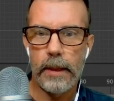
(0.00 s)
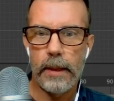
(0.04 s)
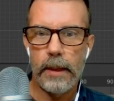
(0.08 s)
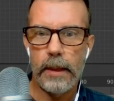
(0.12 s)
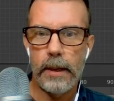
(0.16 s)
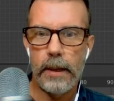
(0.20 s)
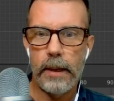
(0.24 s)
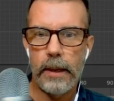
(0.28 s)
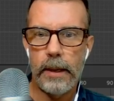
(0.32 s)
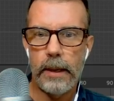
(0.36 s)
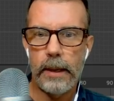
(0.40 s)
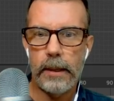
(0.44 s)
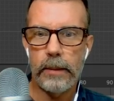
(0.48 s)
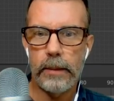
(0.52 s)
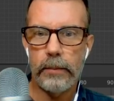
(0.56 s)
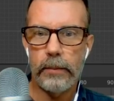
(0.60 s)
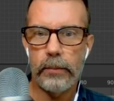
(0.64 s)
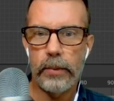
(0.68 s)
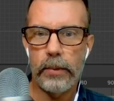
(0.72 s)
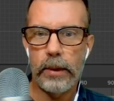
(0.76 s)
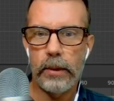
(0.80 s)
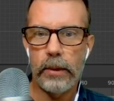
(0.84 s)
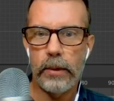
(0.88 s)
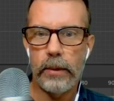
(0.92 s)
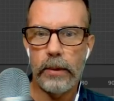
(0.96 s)
I can
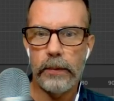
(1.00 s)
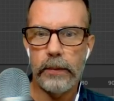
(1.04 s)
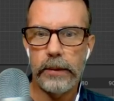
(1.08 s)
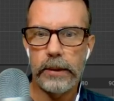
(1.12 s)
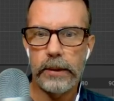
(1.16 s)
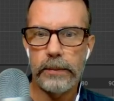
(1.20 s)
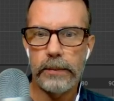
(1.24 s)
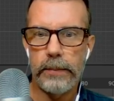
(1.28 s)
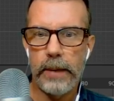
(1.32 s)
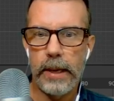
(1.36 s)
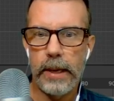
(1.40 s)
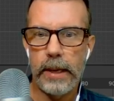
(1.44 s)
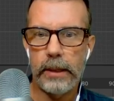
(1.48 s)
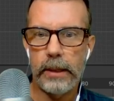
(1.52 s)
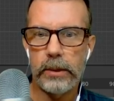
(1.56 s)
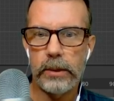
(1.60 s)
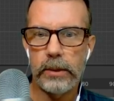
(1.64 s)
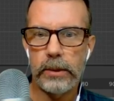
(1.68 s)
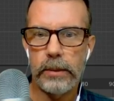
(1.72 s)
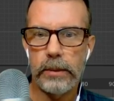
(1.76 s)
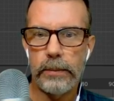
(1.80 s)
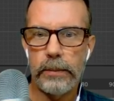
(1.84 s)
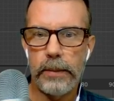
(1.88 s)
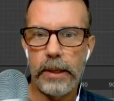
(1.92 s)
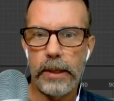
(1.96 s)
bring all these back
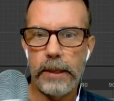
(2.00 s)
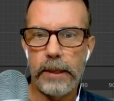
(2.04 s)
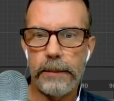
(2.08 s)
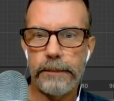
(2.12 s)
just a bit.